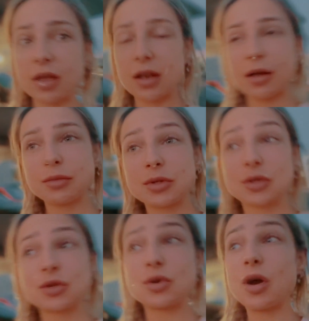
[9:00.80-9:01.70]
and I'm
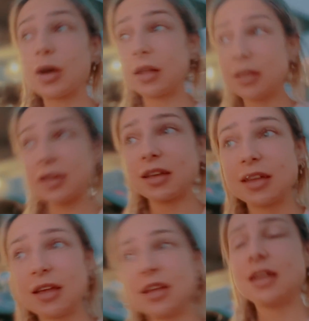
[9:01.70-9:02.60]
struggling.
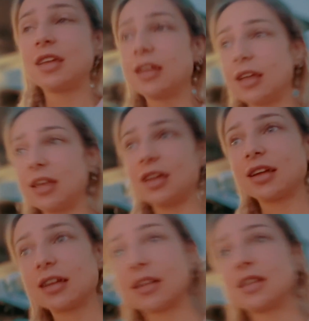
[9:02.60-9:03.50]

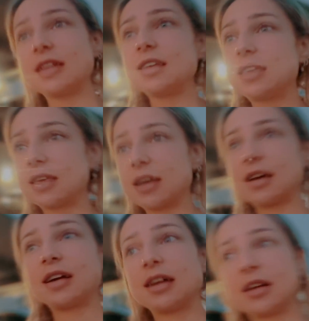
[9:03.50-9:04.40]
And
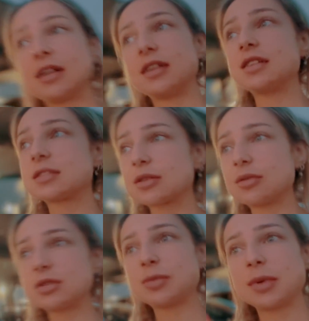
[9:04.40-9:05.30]
yeah, it's
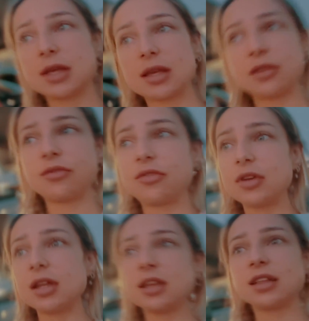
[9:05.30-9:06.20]
going to be a
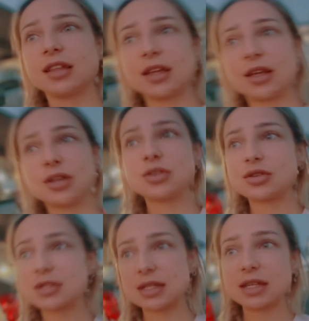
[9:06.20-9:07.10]
really
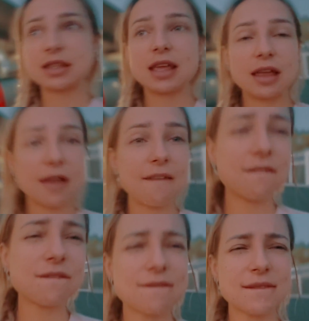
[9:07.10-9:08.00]
interesting day,
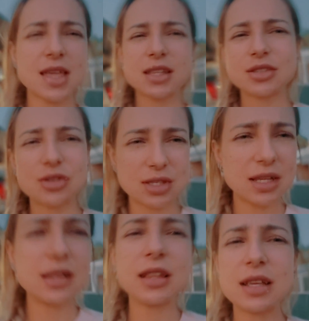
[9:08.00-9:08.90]
to
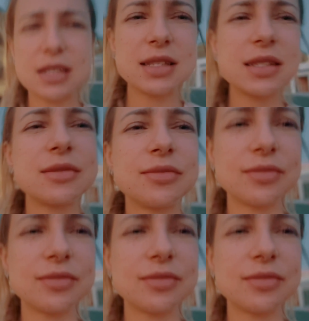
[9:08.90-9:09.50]
say the least.